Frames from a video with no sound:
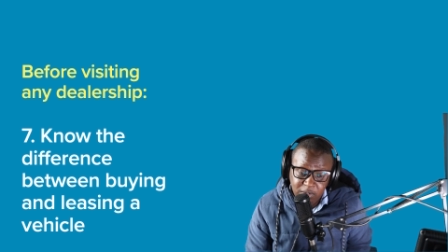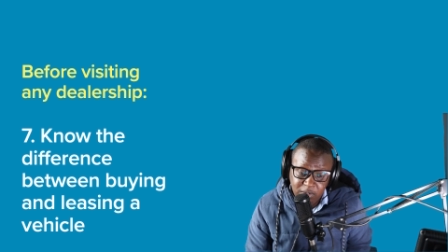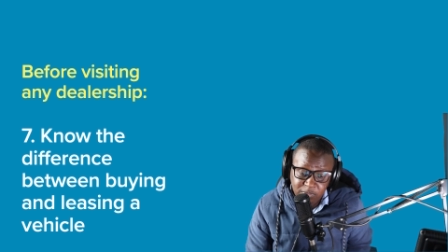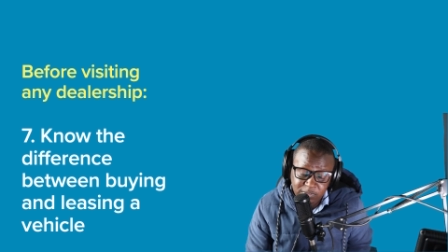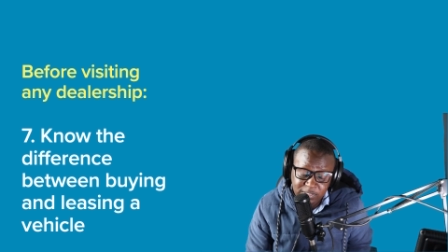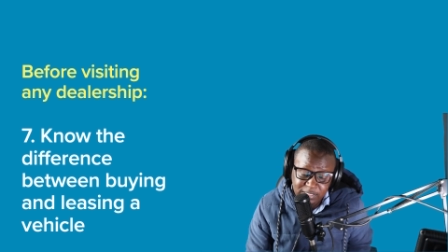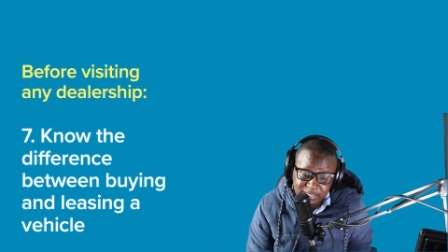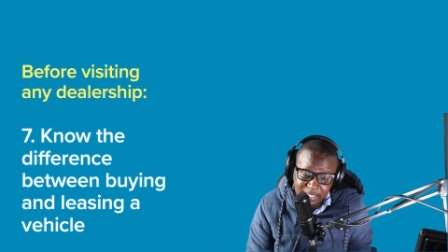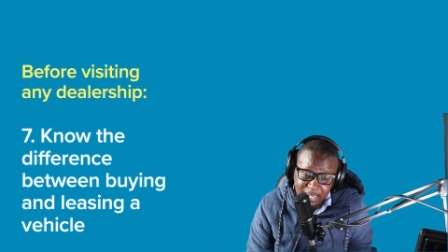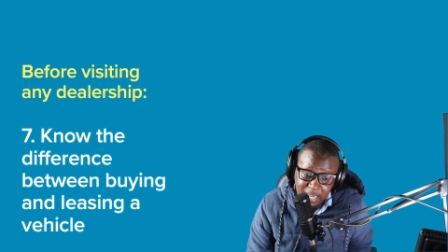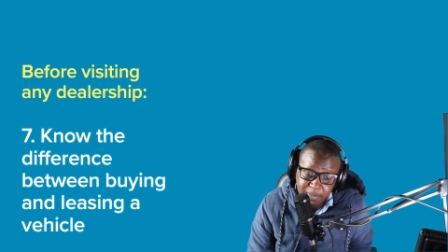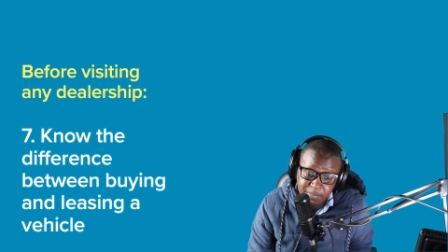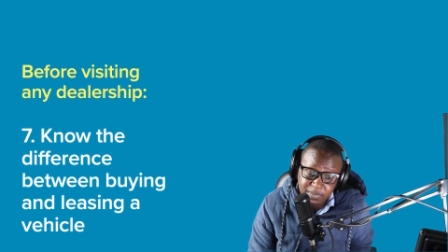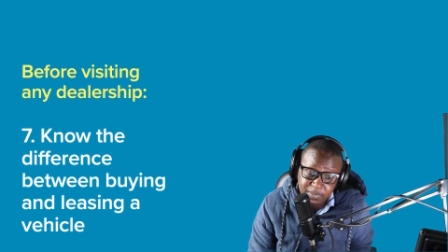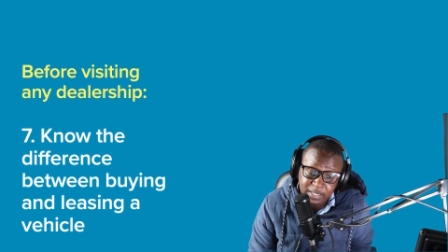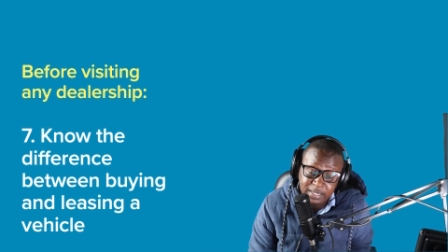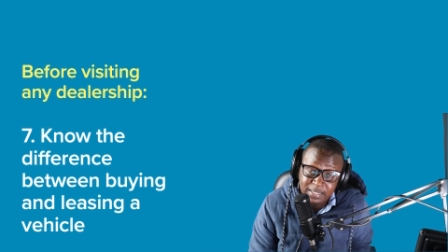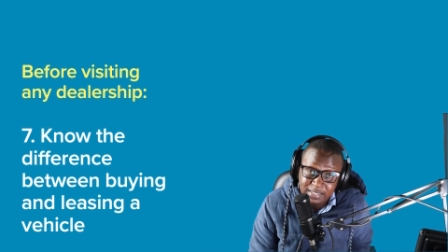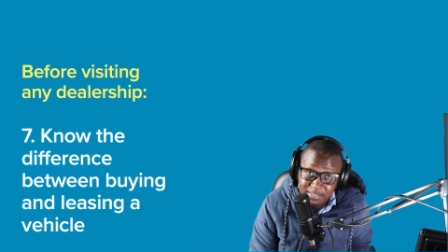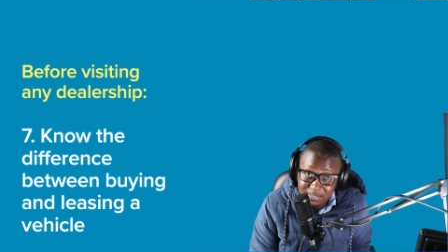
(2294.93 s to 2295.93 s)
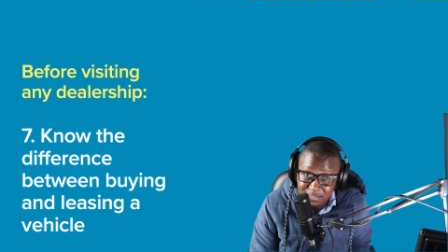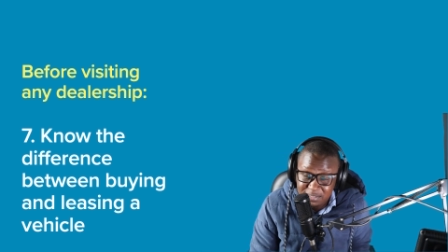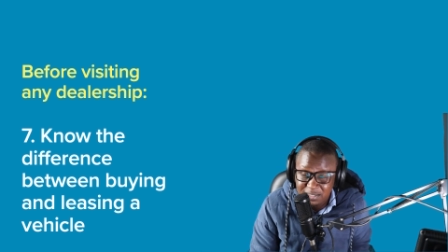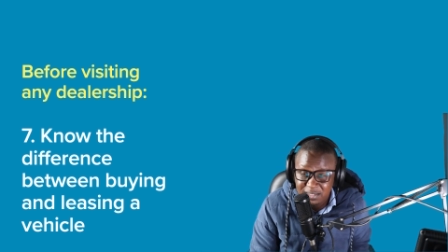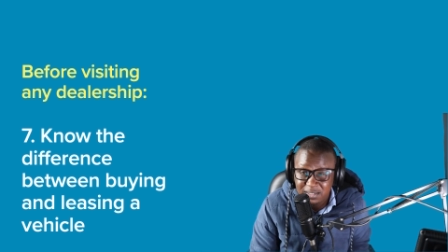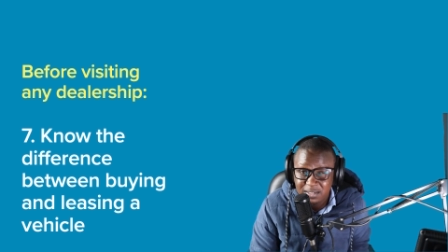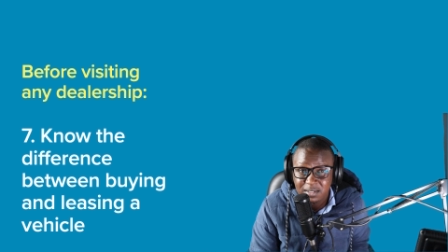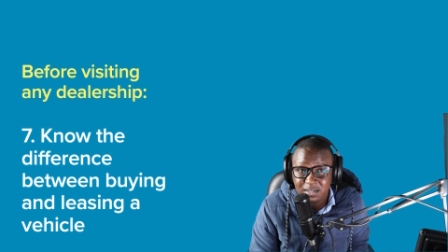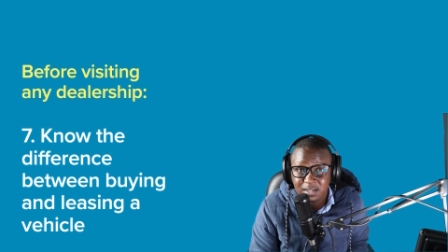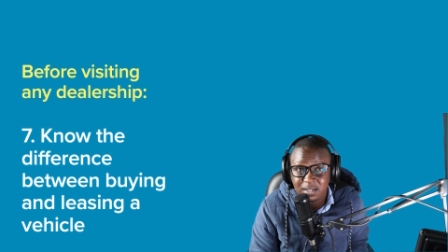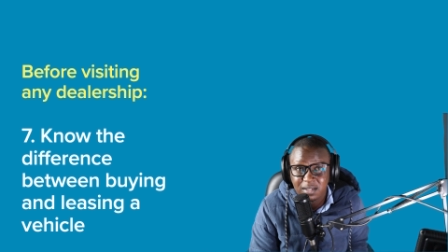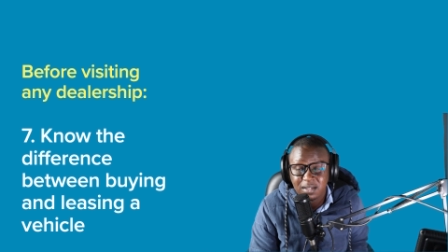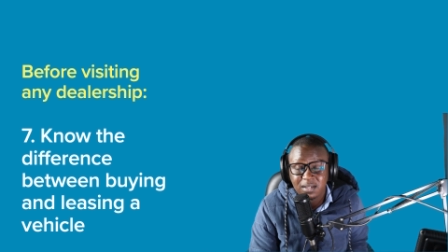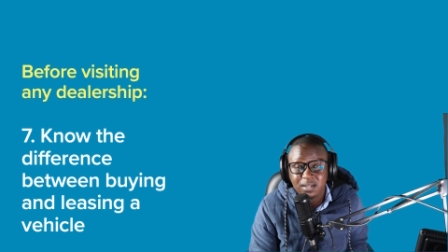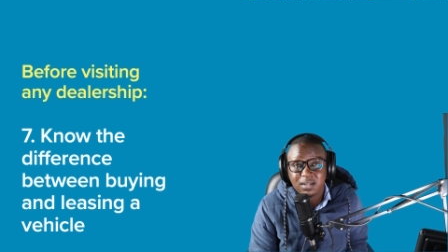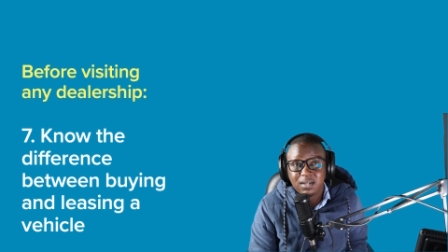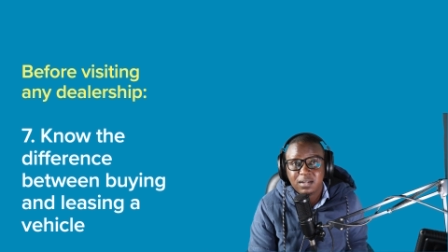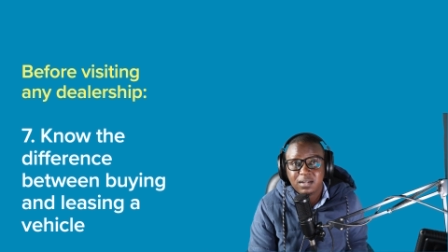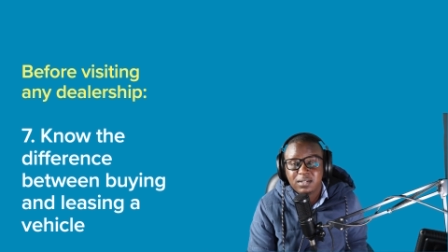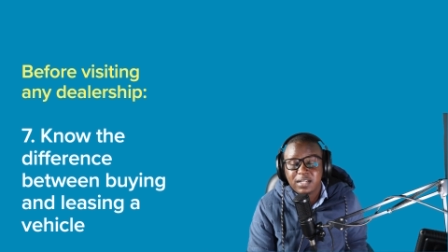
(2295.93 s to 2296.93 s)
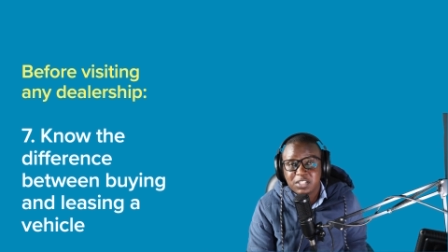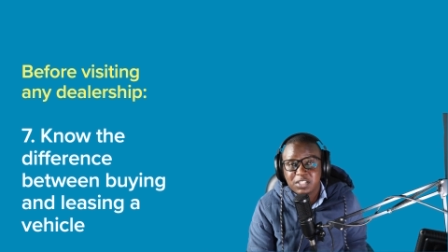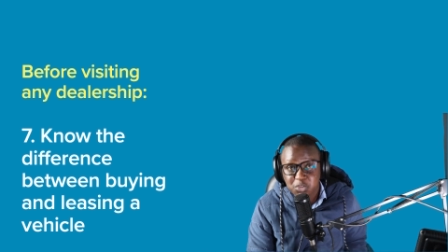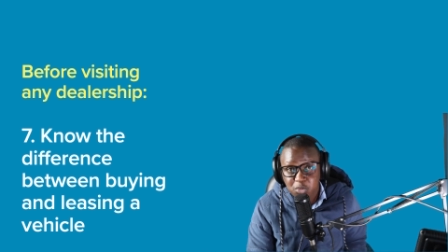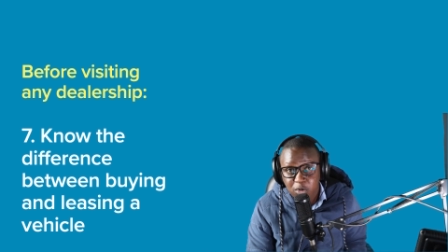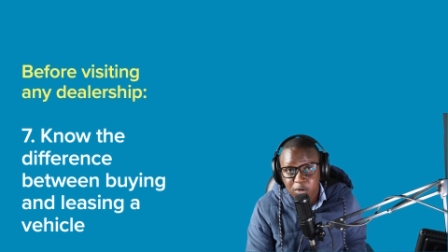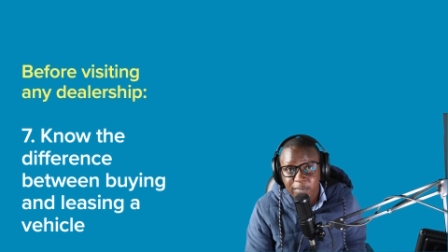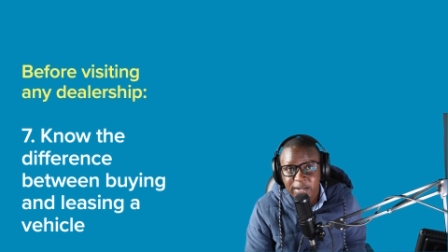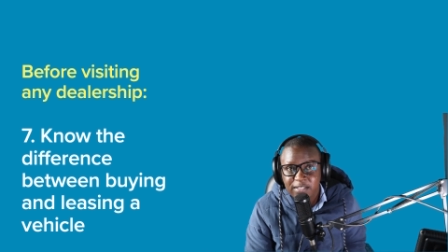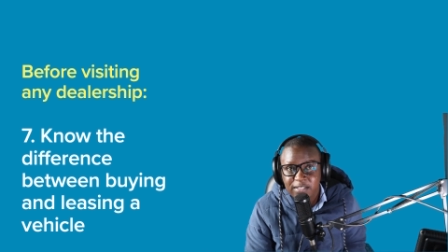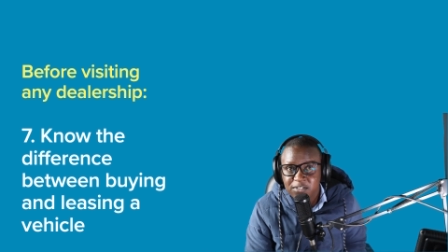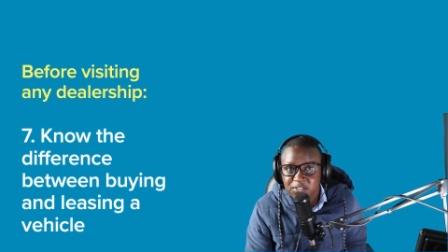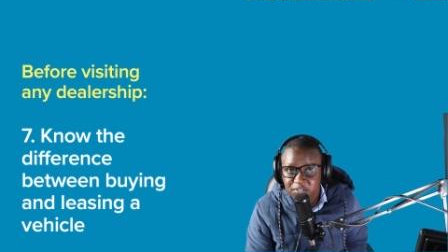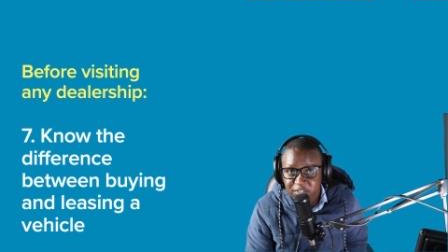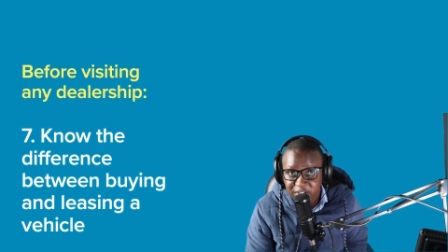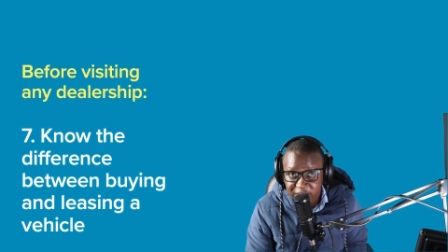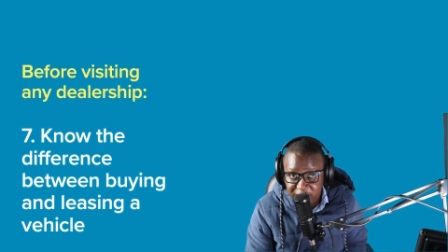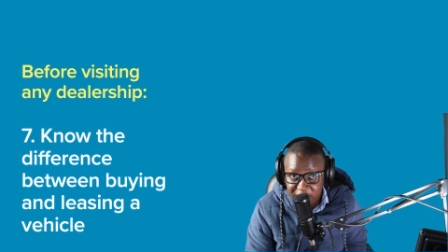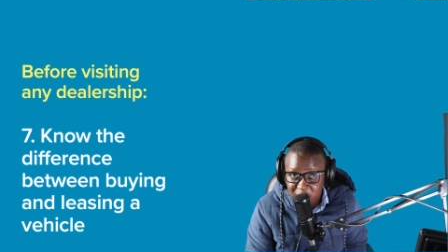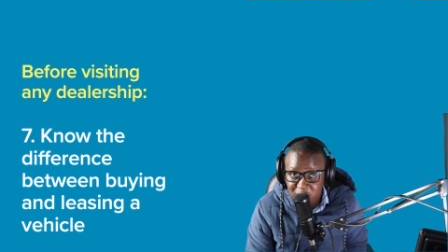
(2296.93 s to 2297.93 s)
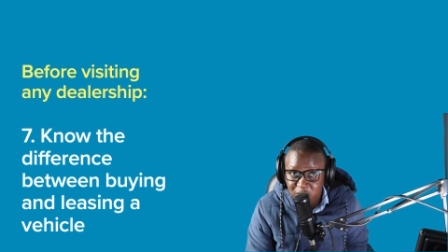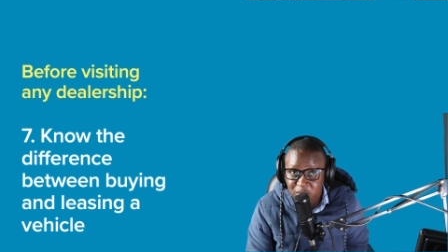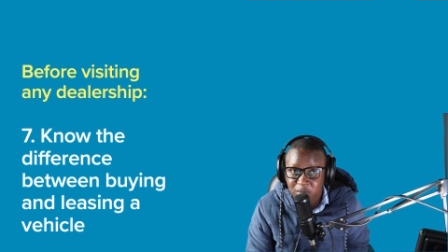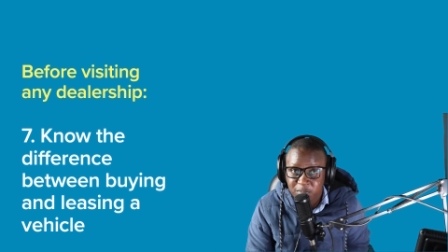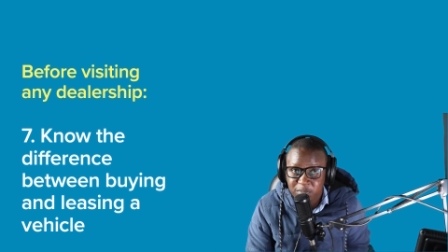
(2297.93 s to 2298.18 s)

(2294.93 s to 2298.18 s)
the time the leasing, the installment is very low